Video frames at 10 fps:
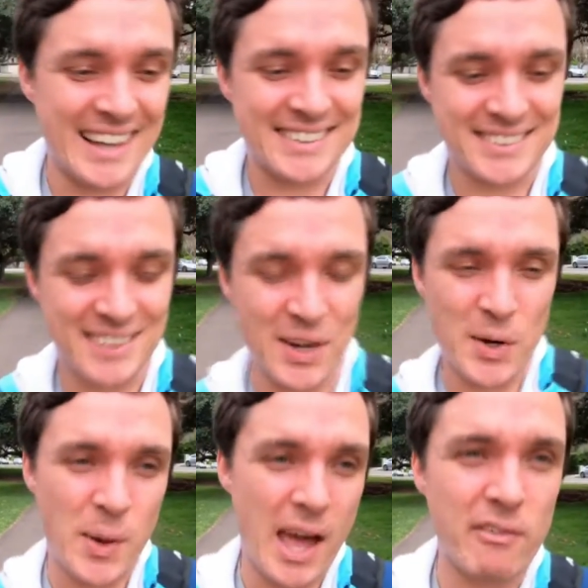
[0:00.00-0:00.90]

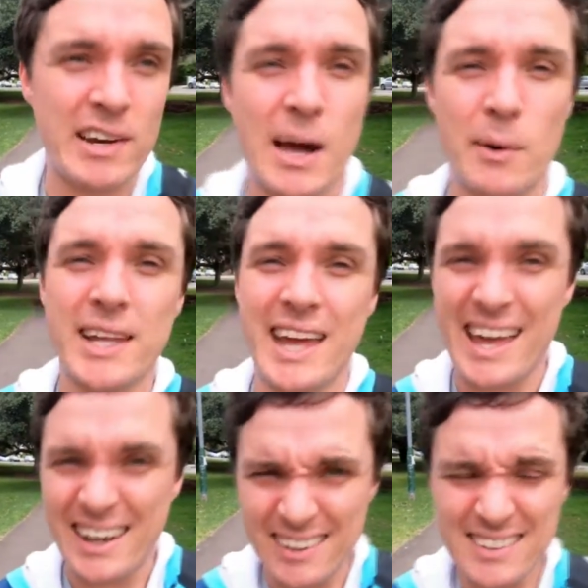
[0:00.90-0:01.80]
So every now and
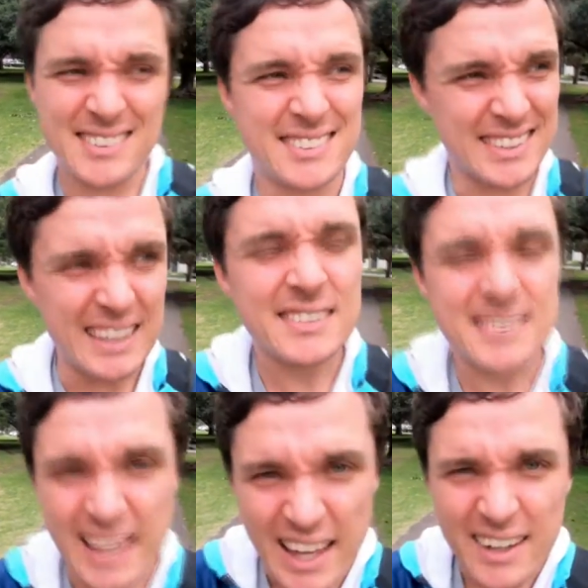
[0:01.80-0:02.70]
again,
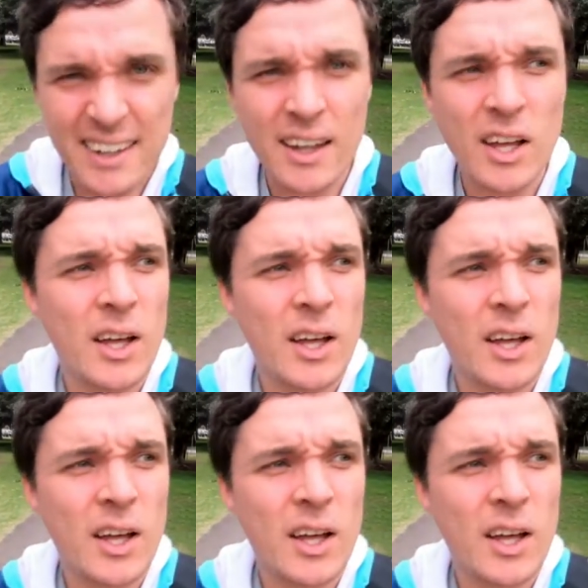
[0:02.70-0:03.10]
since then,